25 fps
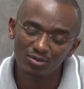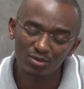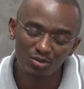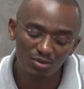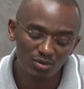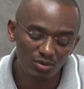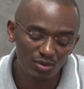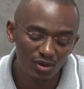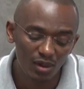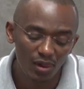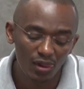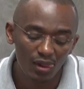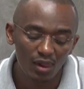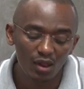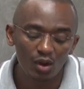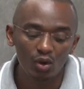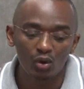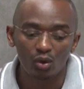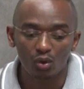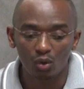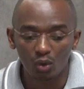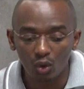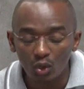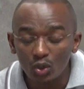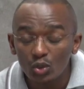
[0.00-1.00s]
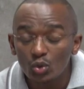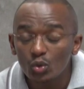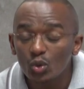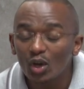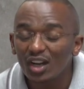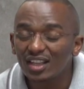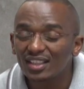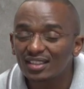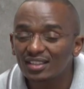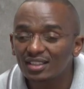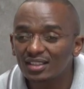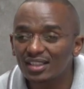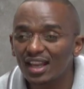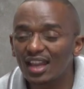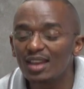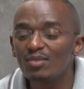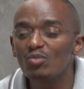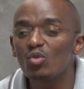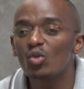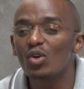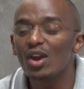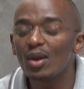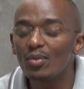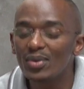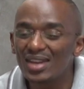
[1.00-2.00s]
food, or to a
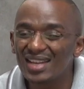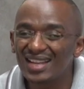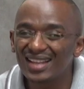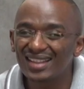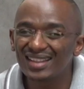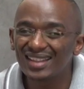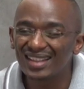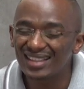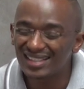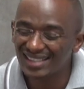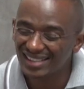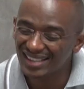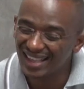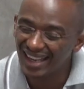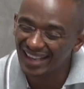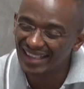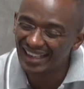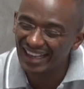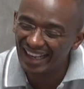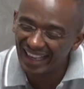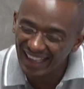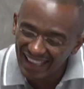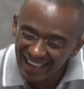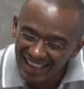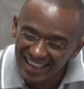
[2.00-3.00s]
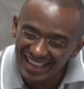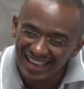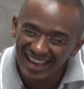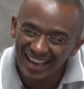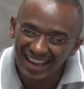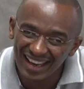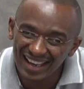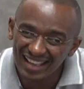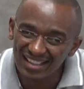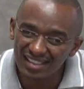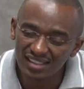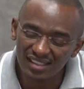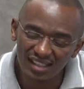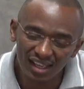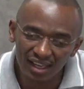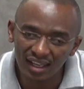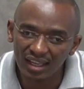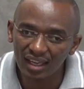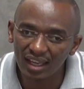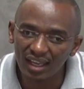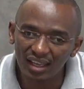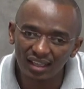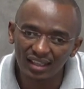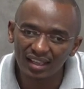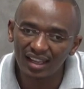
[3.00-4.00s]
time where we, they start laying eggs
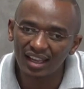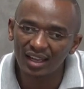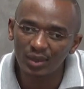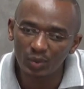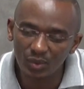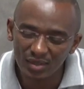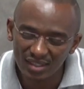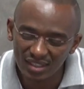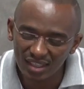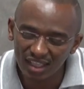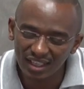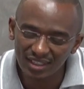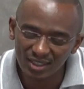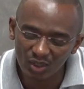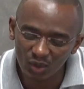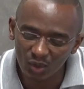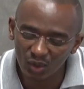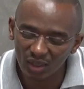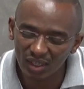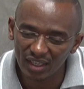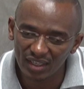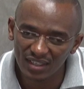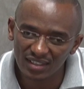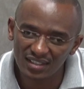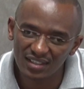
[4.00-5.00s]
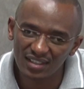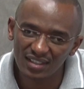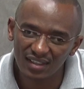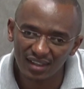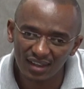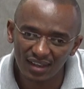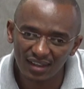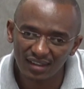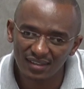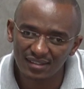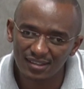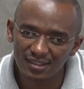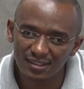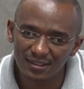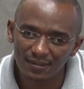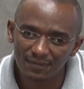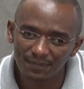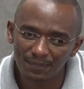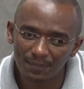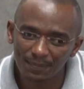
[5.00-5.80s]
again and we start collecting eggs.